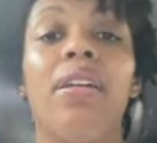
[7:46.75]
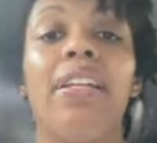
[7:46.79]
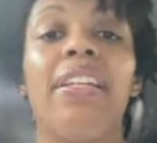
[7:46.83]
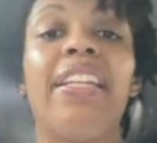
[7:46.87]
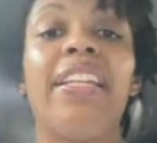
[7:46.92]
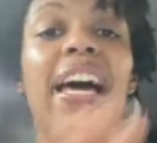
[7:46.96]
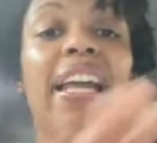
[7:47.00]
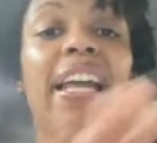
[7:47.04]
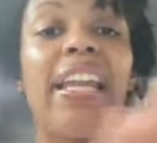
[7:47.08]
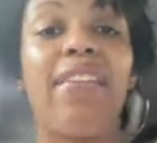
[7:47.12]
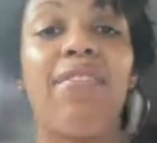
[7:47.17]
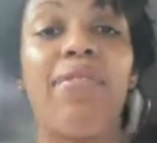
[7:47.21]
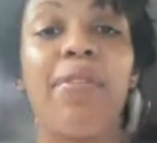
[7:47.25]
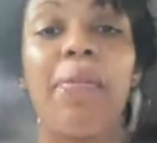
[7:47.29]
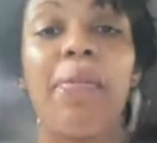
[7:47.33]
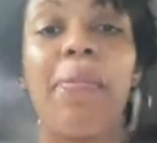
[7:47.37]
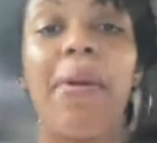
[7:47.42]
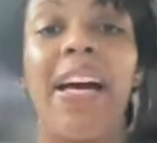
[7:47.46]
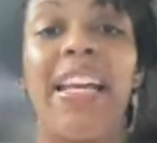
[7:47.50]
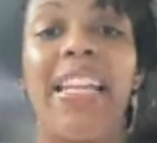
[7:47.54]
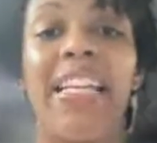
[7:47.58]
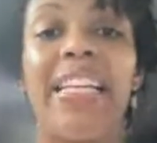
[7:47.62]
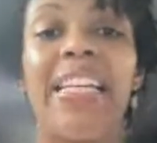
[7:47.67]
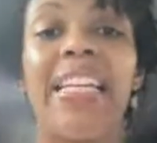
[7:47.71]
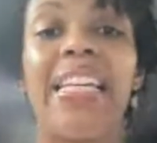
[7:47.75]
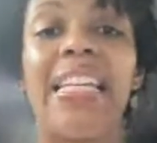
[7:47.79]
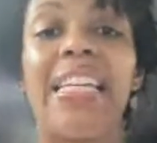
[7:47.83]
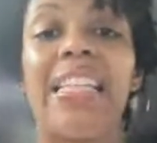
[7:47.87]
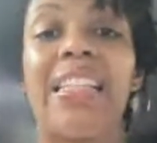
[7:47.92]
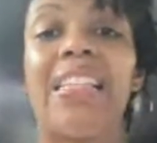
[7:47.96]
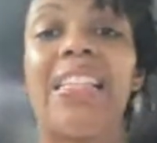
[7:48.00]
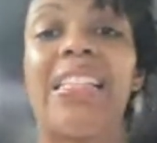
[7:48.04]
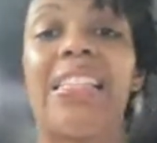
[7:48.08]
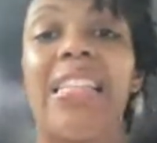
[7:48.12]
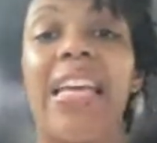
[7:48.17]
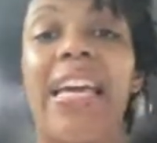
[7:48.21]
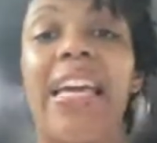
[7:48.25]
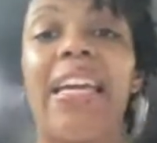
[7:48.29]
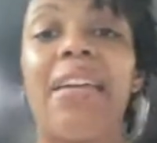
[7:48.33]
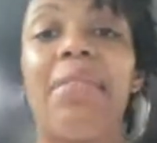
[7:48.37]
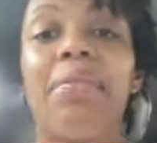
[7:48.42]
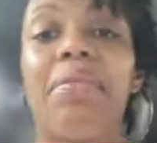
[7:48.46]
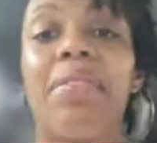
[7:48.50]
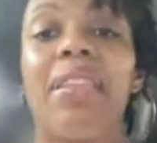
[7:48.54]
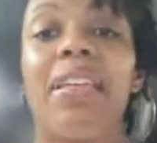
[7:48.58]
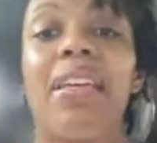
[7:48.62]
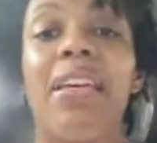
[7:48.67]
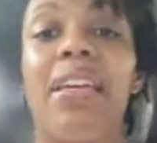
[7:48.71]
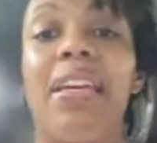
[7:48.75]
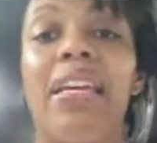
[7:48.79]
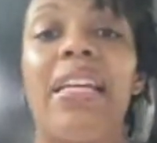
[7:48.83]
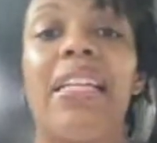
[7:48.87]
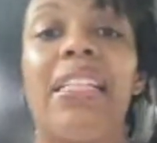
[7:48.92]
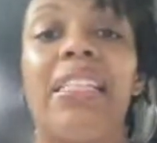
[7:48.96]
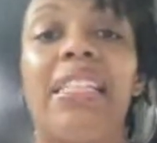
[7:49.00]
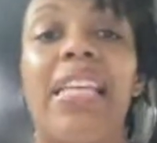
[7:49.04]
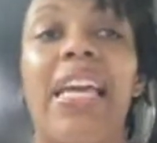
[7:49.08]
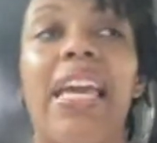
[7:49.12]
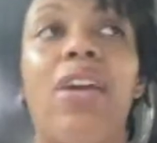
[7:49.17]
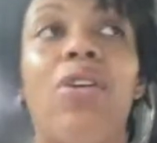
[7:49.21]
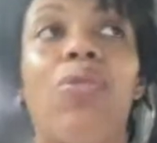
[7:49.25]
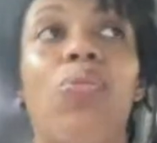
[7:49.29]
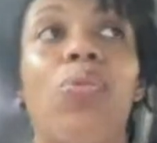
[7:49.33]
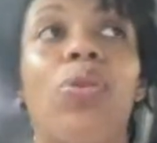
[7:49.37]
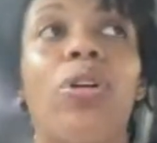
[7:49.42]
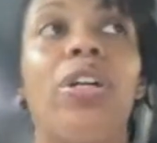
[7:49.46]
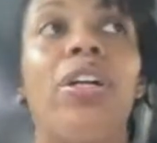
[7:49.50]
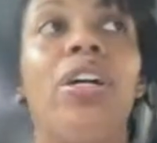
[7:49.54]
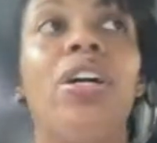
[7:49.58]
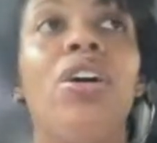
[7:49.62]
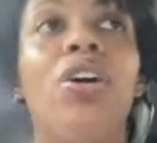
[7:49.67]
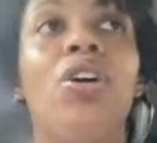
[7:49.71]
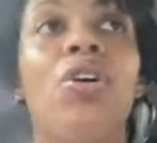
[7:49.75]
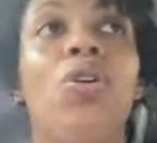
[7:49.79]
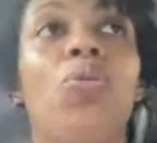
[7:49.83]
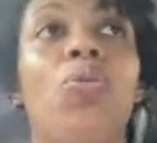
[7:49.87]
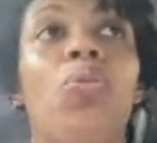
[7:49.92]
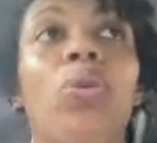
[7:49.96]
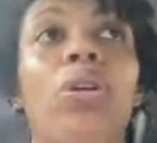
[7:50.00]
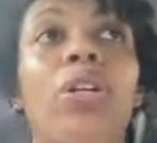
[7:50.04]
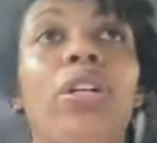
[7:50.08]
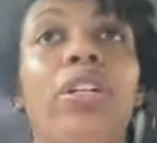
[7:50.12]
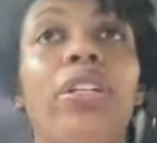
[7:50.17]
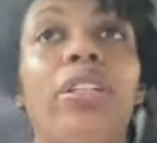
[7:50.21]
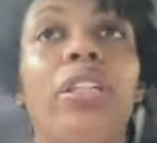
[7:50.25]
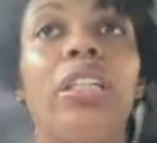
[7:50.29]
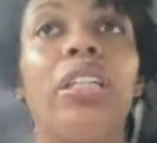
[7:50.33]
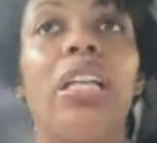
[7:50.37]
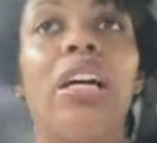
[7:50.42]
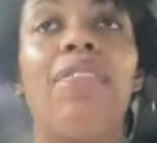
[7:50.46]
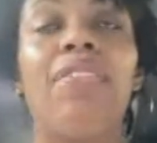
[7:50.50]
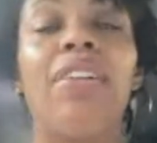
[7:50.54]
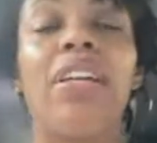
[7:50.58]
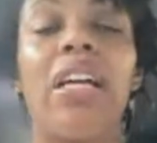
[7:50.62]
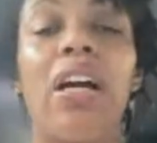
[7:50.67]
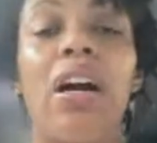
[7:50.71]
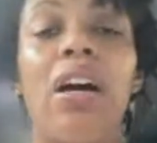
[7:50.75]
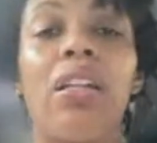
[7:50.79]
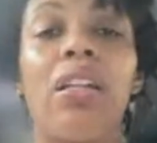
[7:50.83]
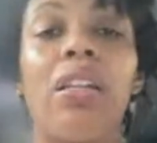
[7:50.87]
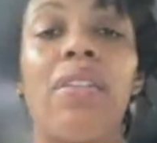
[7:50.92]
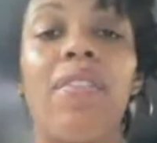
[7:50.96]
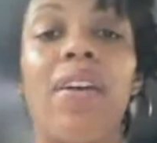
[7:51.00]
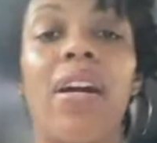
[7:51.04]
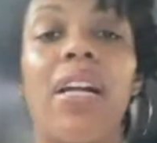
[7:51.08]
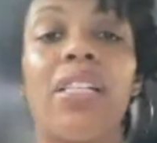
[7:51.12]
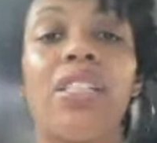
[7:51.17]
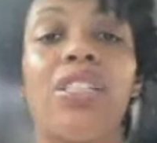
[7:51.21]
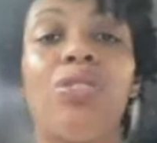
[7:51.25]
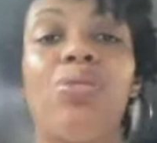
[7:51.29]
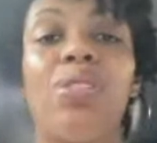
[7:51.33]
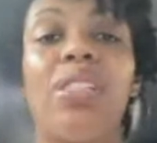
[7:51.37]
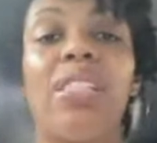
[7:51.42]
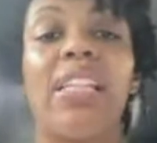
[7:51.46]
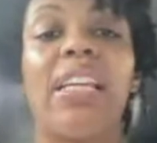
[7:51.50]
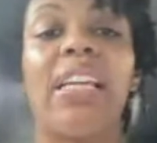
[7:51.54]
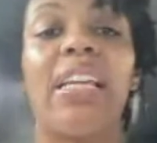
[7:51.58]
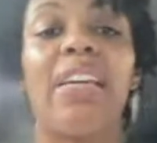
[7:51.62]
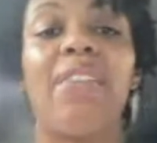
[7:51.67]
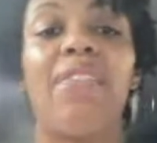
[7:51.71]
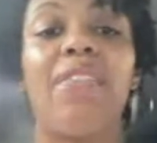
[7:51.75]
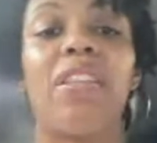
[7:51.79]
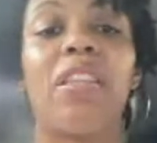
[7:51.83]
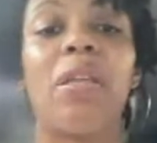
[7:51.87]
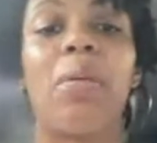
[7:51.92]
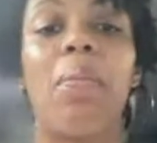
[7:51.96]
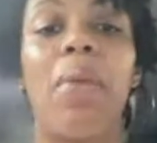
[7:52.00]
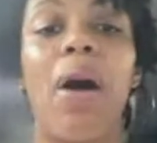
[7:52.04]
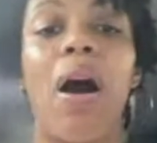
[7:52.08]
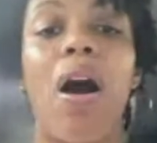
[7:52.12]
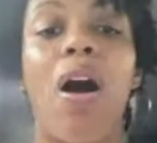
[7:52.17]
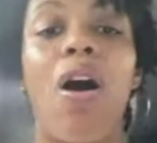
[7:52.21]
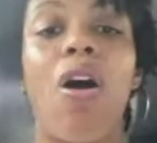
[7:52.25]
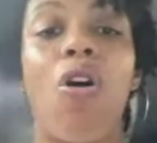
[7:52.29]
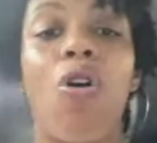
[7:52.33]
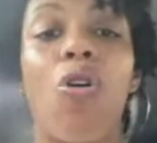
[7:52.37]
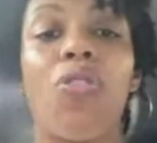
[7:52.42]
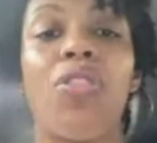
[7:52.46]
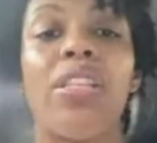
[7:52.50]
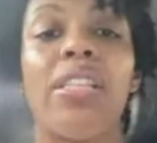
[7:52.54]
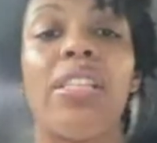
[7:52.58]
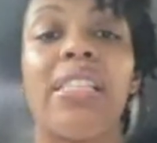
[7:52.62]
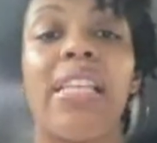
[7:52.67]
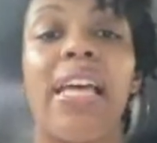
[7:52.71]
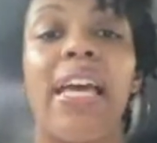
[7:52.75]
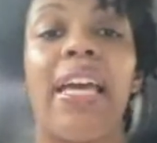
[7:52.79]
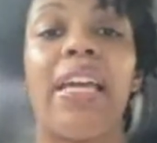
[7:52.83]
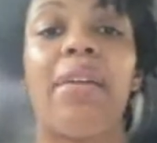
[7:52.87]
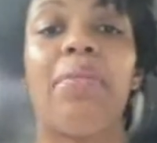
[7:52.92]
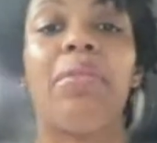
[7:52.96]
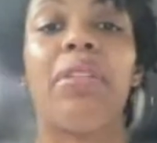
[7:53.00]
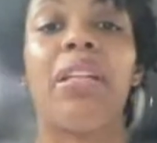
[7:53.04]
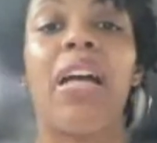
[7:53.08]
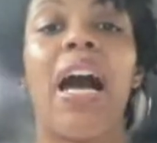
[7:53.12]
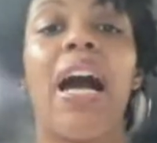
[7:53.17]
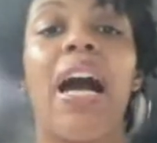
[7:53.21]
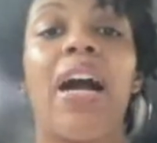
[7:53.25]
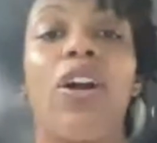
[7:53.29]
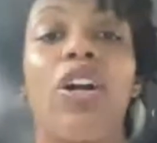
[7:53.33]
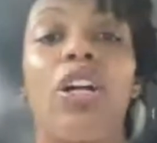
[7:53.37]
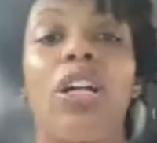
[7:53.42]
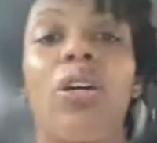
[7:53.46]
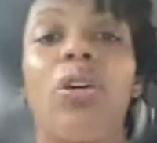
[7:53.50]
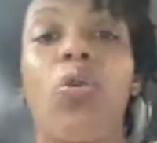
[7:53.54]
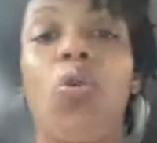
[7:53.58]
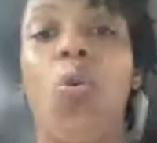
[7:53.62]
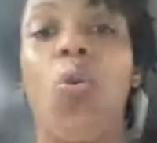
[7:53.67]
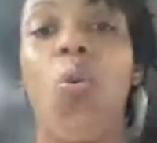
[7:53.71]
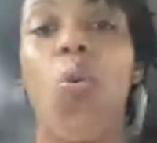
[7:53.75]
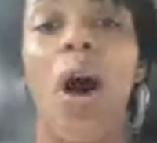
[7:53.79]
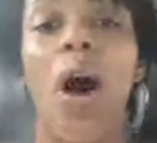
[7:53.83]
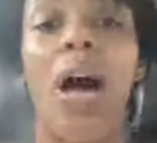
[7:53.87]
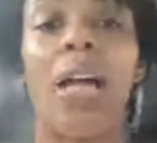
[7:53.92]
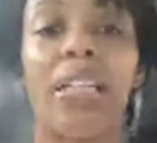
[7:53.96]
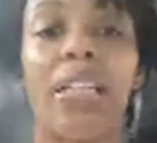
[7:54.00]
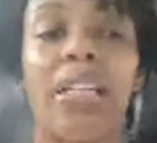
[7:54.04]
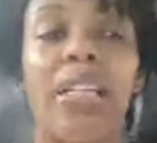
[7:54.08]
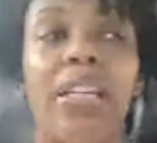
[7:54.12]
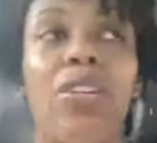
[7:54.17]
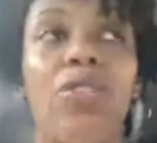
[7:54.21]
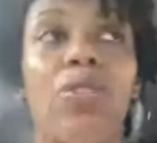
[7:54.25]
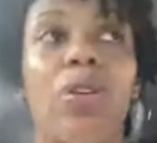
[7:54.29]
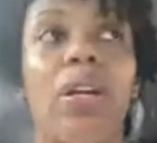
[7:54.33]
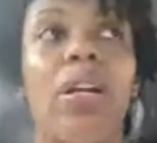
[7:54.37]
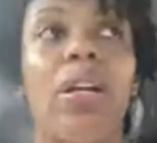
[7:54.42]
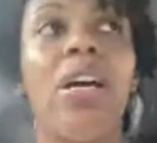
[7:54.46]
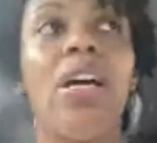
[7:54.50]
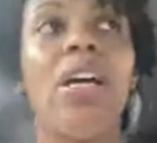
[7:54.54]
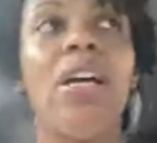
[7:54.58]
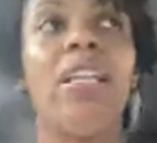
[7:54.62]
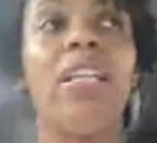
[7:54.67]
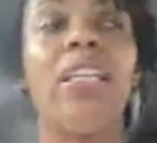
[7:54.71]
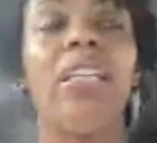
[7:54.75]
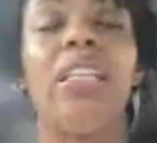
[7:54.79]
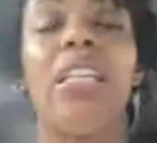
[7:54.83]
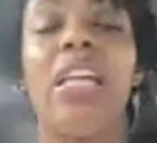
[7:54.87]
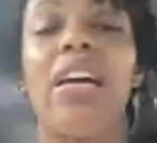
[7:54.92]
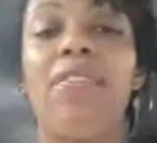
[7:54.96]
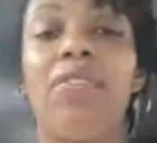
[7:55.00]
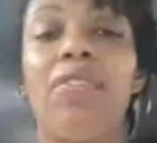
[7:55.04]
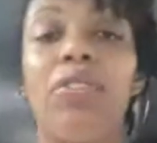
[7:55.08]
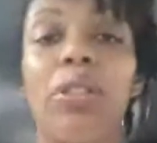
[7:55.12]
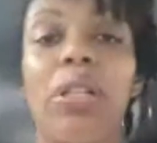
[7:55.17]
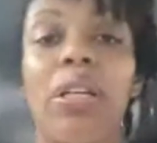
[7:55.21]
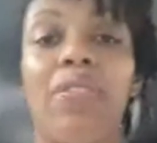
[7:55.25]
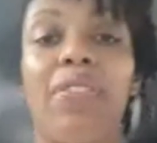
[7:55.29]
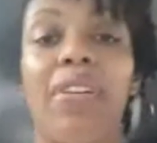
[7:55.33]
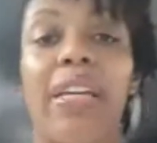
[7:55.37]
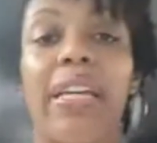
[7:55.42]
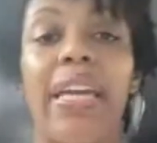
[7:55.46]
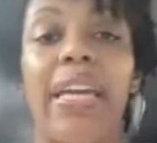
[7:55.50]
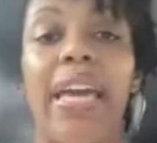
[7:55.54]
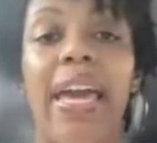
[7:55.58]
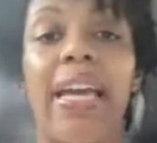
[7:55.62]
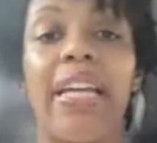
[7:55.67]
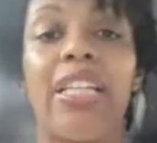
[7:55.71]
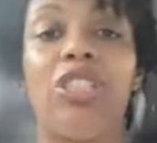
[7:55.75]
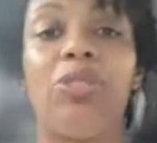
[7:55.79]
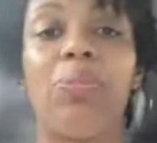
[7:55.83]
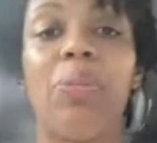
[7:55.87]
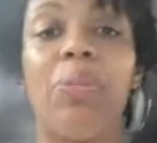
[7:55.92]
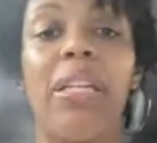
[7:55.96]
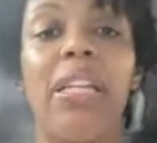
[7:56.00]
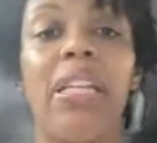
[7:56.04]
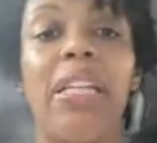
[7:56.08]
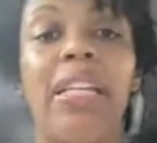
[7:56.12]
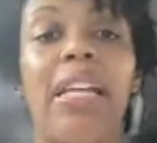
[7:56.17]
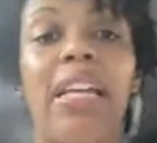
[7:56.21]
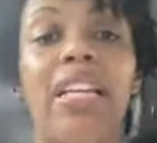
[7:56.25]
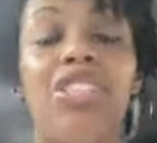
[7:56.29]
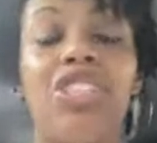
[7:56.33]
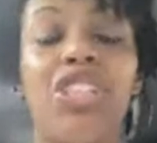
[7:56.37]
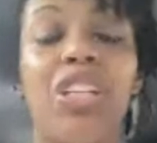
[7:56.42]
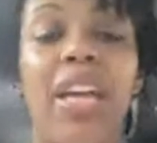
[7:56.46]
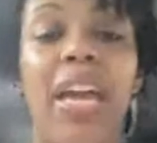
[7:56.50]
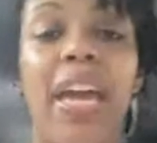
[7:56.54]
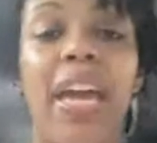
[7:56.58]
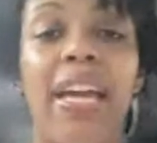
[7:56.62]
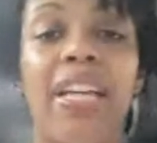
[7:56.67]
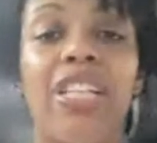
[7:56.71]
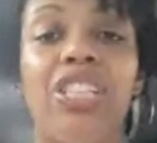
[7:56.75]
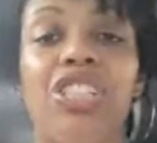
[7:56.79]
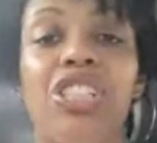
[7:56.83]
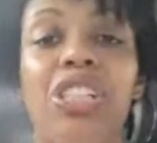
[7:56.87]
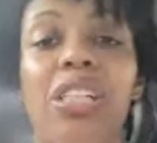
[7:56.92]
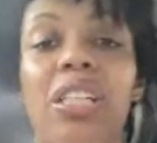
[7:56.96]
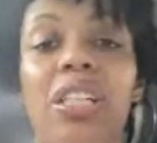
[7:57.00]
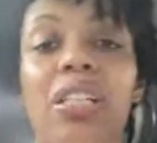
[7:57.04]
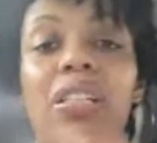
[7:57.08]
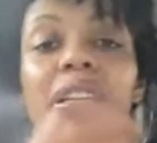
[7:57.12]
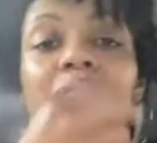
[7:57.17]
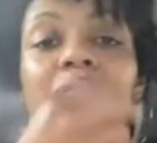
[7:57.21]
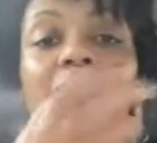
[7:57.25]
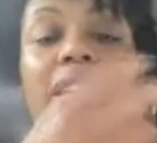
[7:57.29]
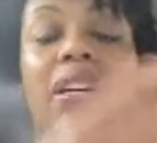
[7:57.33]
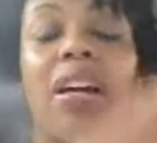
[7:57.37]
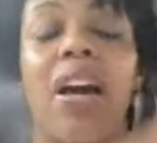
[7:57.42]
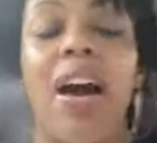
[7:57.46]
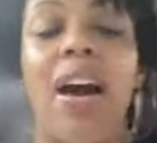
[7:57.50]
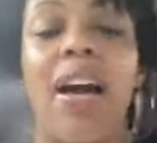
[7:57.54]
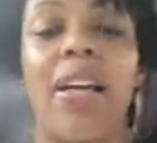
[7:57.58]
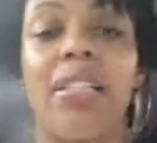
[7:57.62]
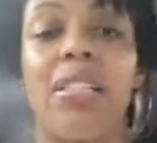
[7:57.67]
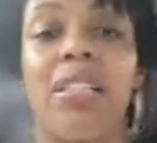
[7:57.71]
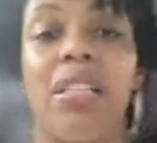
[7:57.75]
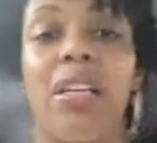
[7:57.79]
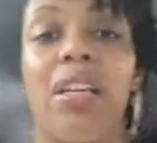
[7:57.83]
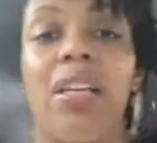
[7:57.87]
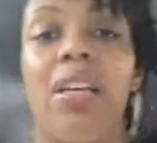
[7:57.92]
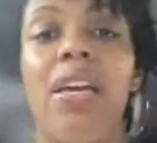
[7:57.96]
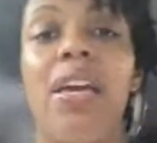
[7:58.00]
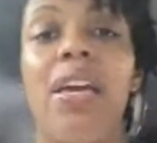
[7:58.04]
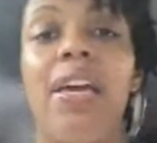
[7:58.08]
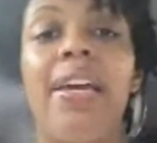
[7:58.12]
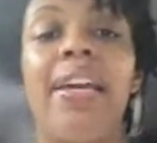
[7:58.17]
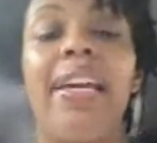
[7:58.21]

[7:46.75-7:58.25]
Not everybody getting the same thing and saying we're loving all of our students and giving them all the same quality or level of engagement in education and content.